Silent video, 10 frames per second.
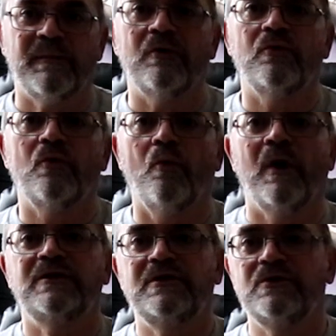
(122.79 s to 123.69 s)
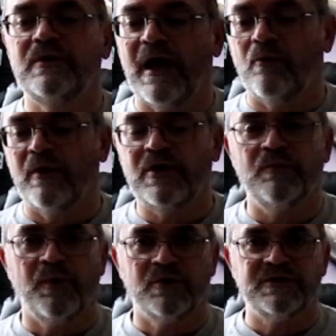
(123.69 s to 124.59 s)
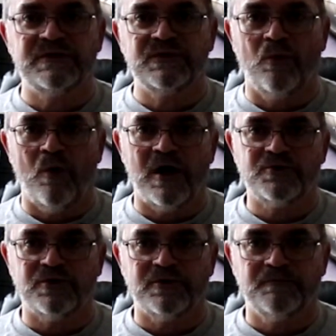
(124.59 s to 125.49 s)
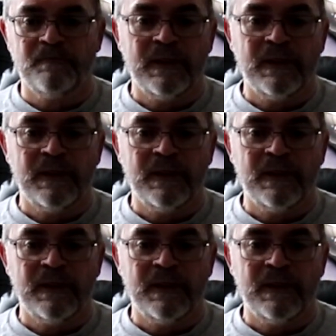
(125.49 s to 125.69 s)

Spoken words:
about, what do you get when you purchase the washer?